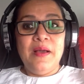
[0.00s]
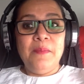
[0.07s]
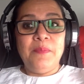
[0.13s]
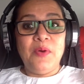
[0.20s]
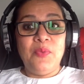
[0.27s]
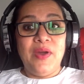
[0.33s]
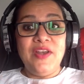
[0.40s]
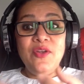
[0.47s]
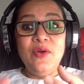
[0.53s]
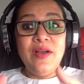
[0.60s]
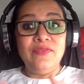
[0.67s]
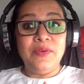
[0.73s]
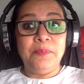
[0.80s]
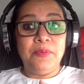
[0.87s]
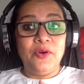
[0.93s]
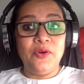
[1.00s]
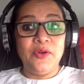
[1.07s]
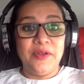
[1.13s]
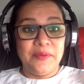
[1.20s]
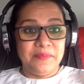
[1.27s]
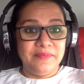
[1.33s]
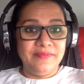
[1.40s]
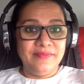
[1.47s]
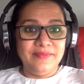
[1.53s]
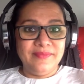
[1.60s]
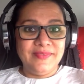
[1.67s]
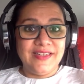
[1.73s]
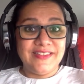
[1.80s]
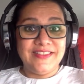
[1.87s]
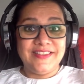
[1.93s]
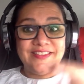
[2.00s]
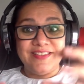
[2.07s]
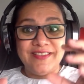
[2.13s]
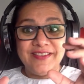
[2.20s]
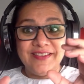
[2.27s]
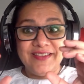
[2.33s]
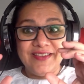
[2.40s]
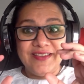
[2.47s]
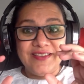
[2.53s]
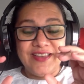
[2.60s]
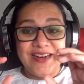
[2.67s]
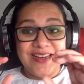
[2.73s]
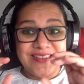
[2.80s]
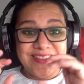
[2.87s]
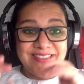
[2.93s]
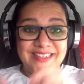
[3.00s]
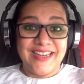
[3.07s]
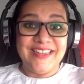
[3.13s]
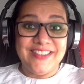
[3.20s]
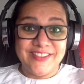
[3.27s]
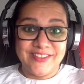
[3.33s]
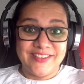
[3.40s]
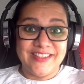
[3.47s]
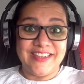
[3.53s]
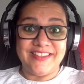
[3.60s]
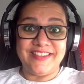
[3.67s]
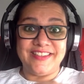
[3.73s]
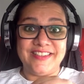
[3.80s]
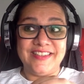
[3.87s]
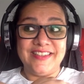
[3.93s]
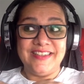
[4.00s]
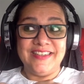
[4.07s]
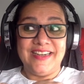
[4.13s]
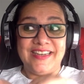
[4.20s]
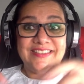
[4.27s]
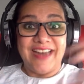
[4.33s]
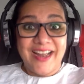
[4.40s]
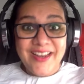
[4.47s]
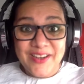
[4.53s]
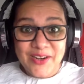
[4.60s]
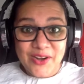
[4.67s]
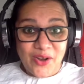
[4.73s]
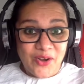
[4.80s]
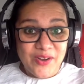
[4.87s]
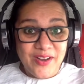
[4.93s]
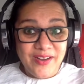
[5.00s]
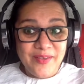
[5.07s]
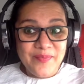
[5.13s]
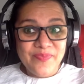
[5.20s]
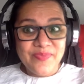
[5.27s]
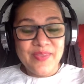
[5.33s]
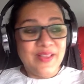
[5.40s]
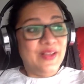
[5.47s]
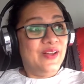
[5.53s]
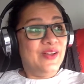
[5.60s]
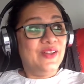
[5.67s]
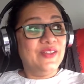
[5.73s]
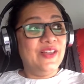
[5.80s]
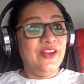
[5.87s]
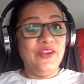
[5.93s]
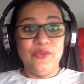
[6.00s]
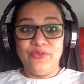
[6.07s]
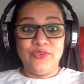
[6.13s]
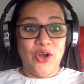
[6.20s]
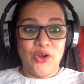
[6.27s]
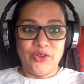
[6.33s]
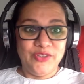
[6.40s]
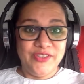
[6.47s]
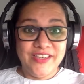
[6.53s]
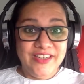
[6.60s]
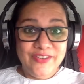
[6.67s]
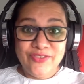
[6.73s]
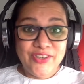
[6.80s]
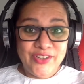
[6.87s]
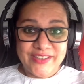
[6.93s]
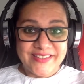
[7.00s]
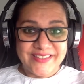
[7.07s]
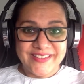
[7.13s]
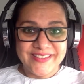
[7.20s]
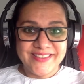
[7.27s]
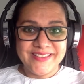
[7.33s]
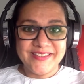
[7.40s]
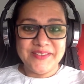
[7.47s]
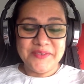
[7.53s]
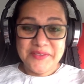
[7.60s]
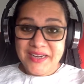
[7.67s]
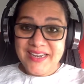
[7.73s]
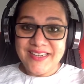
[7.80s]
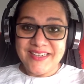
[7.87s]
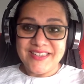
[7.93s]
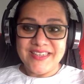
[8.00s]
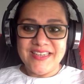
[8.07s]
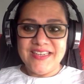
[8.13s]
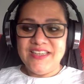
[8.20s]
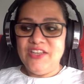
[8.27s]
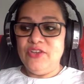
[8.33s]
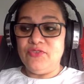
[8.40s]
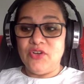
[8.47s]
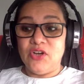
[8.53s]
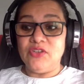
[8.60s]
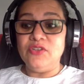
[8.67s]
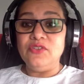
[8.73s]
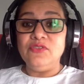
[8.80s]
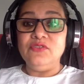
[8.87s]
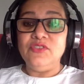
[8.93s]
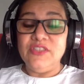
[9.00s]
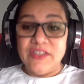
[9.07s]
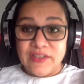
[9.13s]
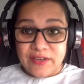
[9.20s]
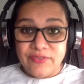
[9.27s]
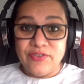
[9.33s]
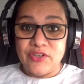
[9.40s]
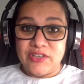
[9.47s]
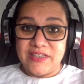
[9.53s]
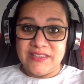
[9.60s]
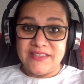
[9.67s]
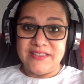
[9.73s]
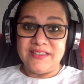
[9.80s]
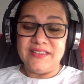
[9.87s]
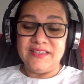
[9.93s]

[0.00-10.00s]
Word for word: But when you have a poem that's, that has a title that's a dialogue, then you've got to deliver it, right? You've got to deliver it